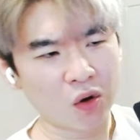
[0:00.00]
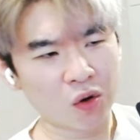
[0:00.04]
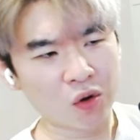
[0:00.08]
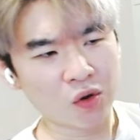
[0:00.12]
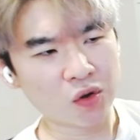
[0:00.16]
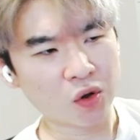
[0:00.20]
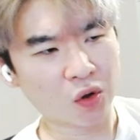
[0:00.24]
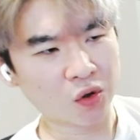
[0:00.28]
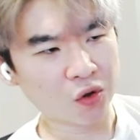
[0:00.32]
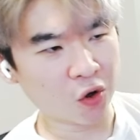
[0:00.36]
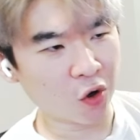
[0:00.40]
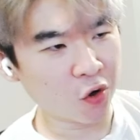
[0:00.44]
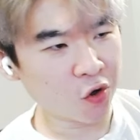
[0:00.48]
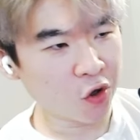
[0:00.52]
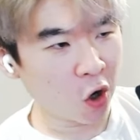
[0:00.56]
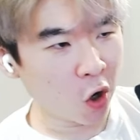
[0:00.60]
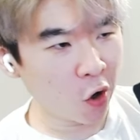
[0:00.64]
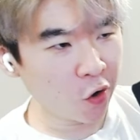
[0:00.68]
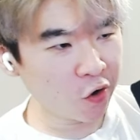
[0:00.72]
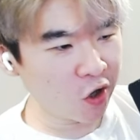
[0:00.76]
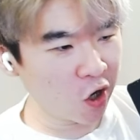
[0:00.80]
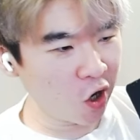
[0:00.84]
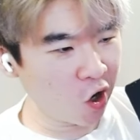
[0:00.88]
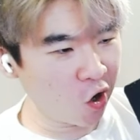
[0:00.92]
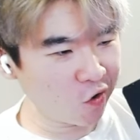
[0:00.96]

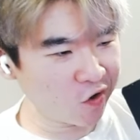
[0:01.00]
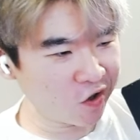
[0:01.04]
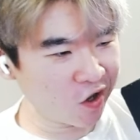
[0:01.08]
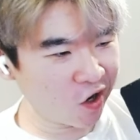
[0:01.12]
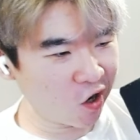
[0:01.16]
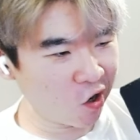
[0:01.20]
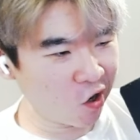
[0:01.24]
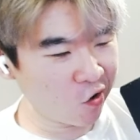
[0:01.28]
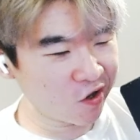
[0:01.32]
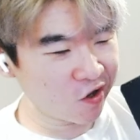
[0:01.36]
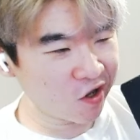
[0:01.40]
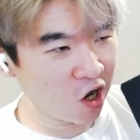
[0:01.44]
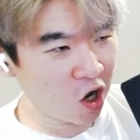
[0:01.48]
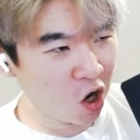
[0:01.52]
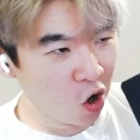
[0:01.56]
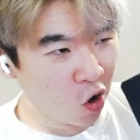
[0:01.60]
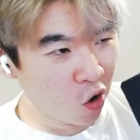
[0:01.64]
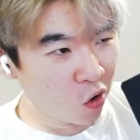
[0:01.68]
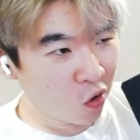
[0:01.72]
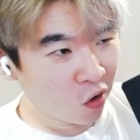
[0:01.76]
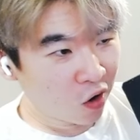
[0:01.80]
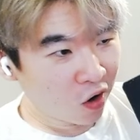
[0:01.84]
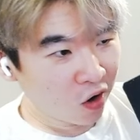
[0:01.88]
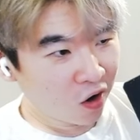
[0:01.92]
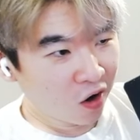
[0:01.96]
Yo!
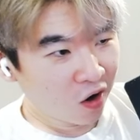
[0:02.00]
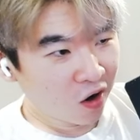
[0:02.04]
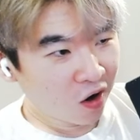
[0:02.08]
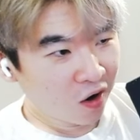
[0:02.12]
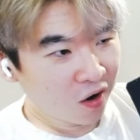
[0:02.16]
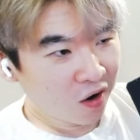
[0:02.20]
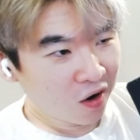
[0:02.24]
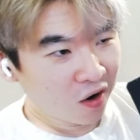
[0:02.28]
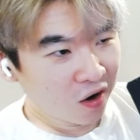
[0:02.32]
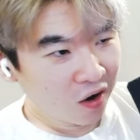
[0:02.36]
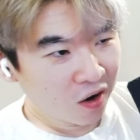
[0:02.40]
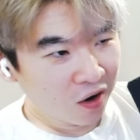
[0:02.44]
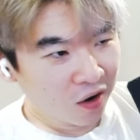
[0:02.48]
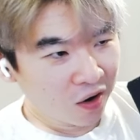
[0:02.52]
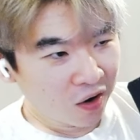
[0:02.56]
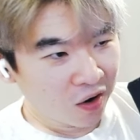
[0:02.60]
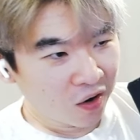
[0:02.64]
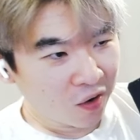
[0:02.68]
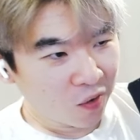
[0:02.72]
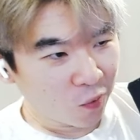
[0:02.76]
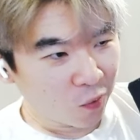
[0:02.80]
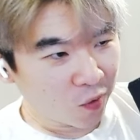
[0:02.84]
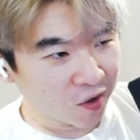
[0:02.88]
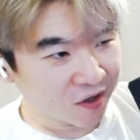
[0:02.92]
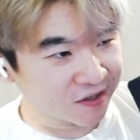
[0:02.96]

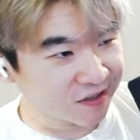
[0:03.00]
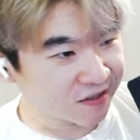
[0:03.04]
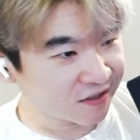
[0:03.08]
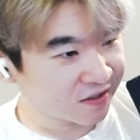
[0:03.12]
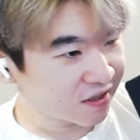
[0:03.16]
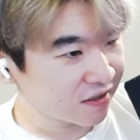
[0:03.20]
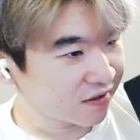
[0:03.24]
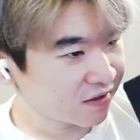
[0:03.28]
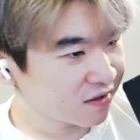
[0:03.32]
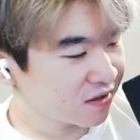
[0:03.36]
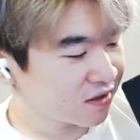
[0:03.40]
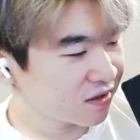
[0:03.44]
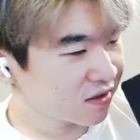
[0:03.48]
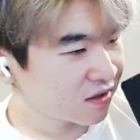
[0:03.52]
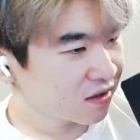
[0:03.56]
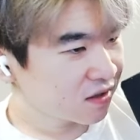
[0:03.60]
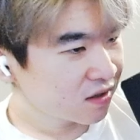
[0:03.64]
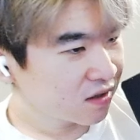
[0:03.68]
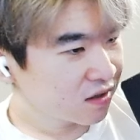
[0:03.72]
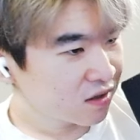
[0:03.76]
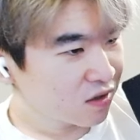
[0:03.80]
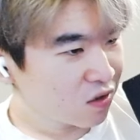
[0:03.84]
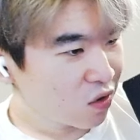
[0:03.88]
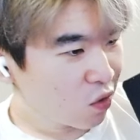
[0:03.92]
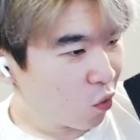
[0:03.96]
What is this?
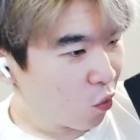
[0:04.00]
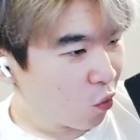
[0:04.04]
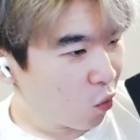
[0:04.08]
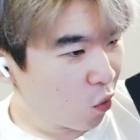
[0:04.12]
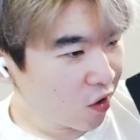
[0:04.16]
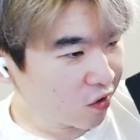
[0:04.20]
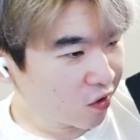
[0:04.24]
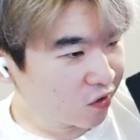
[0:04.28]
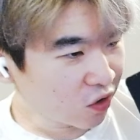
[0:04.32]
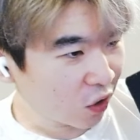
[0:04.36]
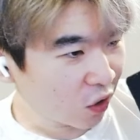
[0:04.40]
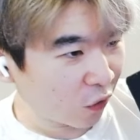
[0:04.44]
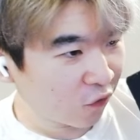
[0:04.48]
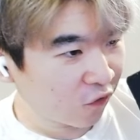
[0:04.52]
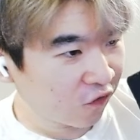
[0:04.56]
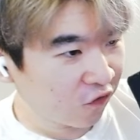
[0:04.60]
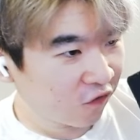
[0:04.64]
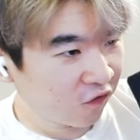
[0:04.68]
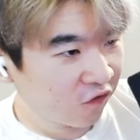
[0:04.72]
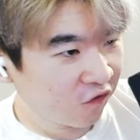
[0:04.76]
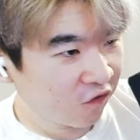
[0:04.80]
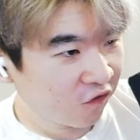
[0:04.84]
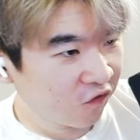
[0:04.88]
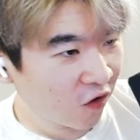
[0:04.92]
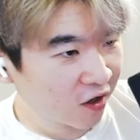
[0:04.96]
What the
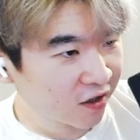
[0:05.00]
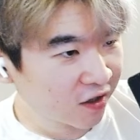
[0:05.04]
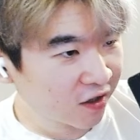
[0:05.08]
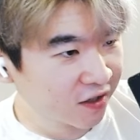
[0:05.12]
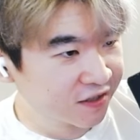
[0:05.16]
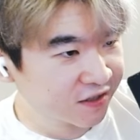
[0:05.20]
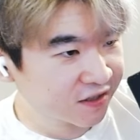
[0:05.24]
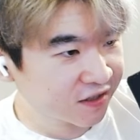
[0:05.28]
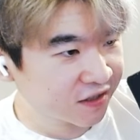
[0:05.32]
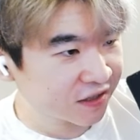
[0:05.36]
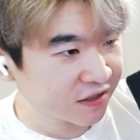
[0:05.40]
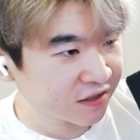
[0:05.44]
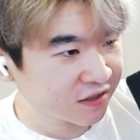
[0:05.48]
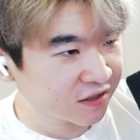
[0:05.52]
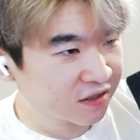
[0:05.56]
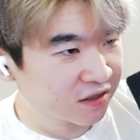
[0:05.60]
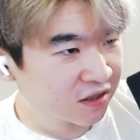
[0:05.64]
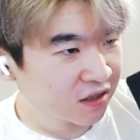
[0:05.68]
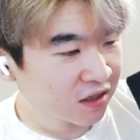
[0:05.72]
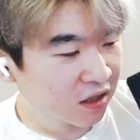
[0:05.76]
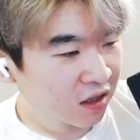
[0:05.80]
fuck is this?